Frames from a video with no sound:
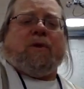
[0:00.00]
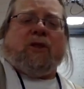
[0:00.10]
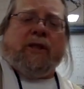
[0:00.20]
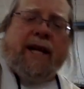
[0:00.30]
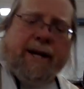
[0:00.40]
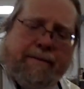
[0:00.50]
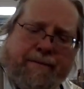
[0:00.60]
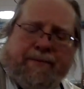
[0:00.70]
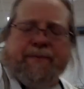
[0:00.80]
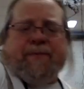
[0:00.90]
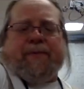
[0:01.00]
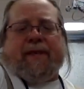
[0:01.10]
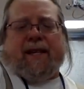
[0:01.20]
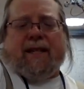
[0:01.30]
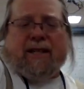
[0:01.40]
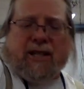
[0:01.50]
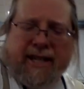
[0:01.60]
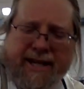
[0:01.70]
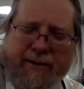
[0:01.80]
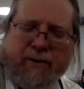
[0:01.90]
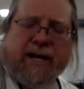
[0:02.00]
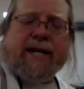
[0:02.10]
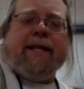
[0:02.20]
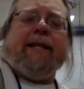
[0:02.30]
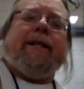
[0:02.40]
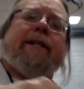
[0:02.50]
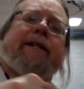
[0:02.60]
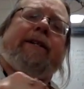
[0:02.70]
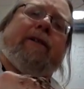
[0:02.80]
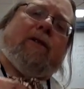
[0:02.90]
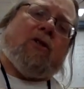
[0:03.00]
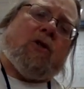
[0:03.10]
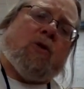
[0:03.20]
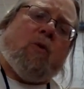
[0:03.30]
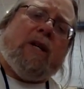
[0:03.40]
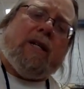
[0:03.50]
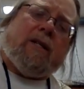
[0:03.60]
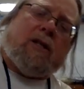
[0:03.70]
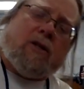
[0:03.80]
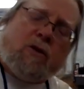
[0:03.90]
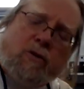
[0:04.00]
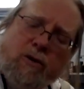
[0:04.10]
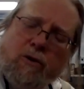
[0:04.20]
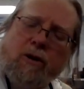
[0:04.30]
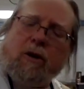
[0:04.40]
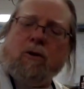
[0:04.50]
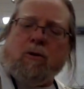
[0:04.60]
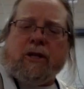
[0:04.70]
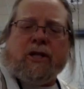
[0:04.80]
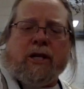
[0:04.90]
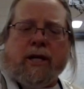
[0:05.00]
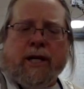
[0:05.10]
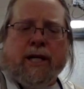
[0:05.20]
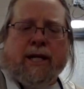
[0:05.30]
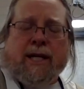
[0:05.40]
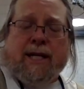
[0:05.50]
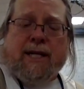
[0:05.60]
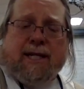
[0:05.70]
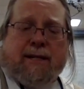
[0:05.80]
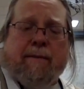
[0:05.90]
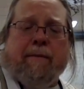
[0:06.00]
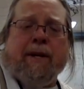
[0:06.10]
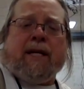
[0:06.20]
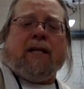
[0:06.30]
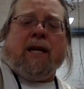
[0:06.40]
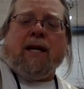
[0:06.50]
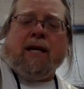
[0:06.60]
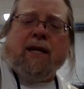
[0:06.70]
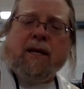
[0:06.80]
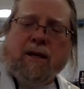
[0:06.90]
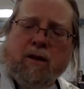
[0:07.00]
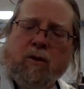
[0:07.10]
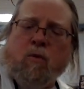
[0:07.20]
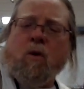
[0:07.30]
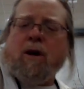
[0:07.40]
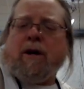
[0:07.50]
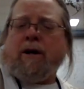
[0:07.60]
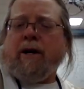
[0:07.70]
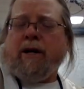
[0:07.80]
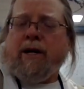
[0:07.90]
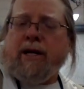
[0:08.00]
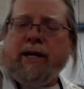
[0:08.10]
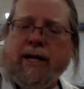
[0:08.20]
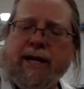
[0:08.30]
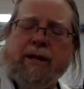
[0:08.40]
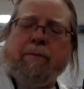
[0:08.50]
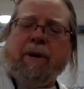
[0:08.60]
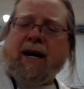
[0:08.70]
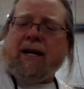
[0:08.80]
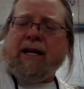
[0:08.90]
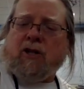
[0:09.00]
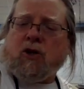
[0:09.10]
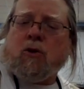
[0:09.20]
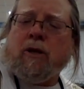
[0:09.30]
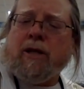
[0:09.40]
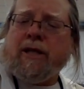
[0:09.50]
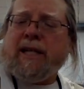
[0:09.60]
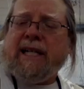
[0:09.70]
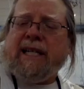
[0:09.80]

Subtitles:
So again, just get it right in there, squeeze this through. Our goal is to mix the water and the potting soil.